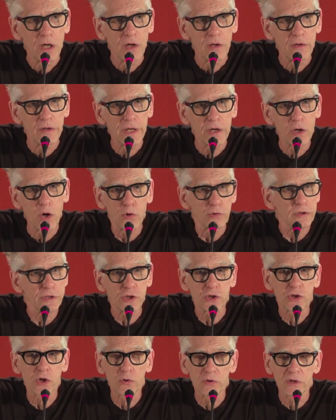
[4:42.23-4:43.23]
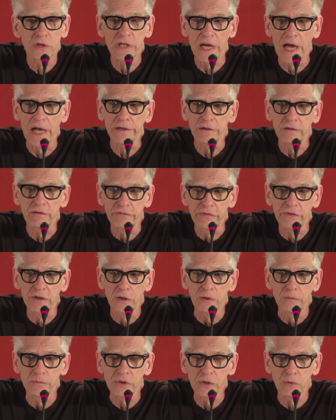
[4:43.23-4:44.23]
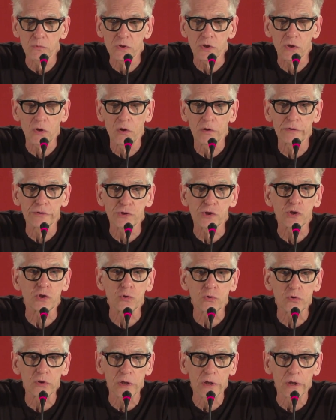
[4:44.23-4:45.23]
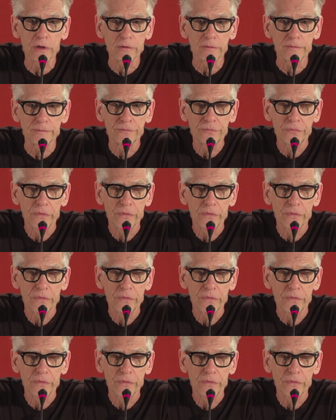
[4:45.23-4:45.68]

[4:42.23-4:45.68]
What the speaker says: that only showed Italian films. It was called The Studio.